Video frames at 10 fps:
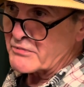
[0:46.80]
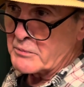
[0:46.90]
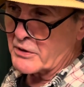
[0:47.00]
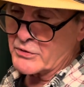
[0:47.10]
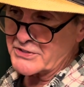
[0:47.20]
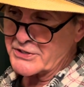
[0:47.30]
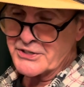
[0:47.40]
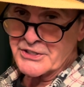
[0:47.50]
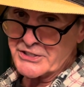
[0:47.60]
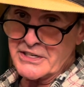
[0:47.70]
But it was a
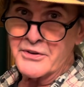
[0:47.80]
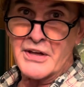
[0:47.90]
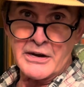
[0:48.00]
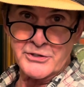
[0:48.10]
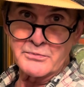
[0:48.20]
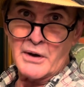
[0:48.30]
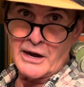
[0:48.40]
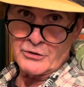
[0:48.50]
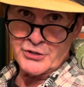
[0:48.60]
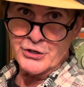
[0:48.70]

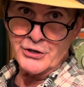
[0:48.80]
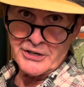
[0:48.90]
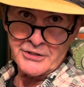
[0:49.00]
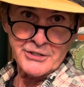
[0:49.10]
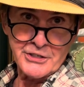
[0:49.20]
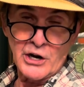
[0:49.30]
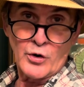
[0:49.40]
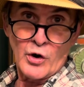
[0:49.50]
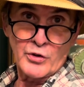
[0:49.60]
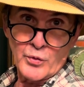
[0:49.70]
16,000-mile journey to go
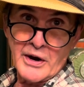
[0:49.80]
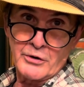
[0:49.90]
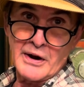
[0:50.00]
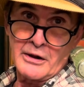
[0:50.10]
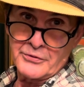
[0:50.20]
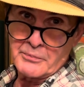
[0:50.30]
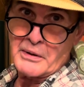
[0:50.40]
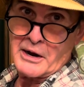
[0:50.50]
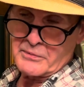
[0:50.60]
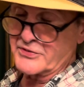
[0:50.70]
all the way around the bottom of